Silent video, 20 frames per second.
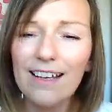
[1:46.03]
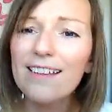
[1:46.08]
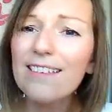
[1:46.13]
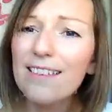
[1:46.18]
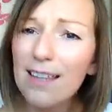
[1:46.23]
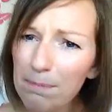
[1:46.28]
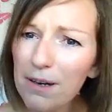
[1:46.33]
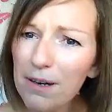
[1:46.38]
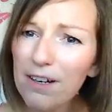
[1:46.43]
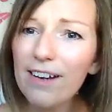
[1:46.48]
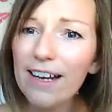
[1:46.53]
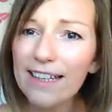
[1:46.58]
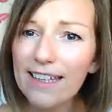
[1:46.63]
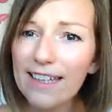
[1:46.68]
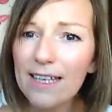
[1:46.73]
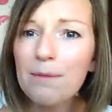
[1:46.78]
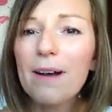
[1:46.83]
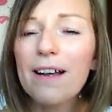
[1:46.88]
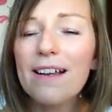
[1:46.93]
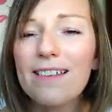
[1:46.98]

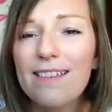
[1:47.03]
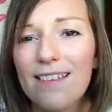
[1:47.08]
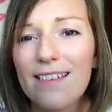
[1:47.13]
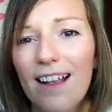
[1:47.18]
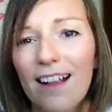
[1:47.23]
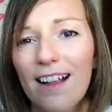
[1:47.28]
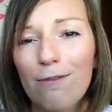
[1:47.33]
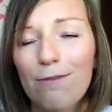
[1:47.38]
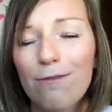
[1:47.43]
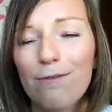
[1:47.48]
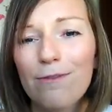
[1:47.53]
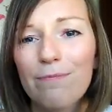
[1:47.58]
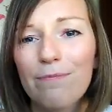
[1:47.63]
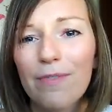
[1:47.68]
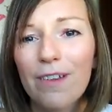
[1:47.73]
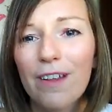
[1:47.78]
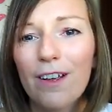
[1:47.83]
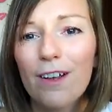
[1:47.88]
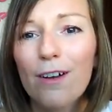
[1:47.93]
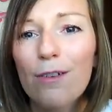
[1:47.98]
separating myself
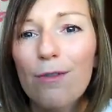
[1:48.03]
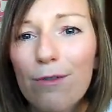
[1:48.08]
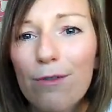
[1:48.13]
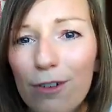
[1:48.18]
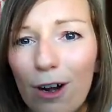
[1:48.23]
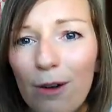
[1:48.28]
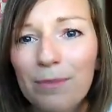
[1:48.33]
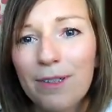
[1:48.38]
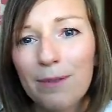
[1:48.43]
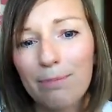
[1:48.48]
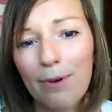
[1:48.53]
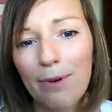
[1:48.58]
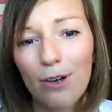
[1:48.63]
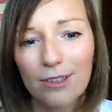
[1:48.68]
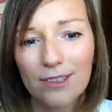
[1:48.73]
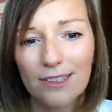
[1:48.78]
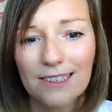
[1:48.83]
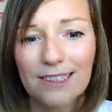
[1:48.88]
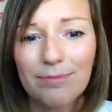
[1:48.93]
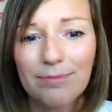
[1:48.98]
from the
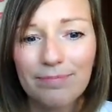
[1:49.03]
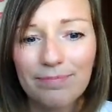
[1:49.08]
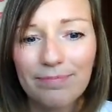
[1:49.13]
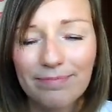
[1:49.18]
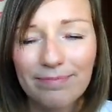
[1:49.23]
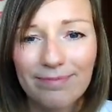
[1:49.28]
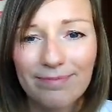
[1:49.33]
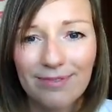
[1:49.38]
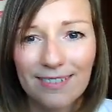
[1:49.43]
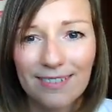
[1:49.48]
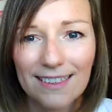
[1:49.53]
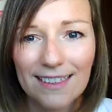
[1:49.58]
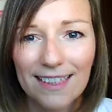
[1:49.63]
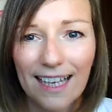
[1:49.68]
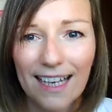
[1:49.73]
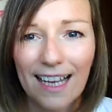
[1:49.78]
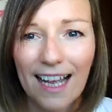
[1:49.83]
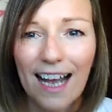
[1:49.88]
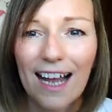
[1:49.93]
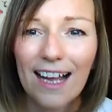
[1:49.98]
body.
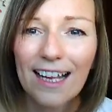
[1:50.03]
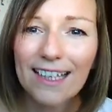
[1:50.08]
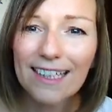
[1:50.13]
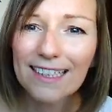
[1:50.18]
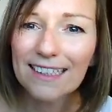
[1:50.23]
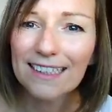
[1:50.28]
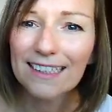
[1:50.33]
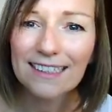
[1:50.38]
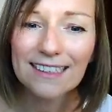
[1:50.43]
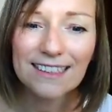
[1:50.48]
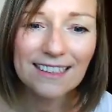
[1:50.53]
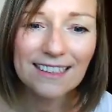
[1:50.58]
Like I,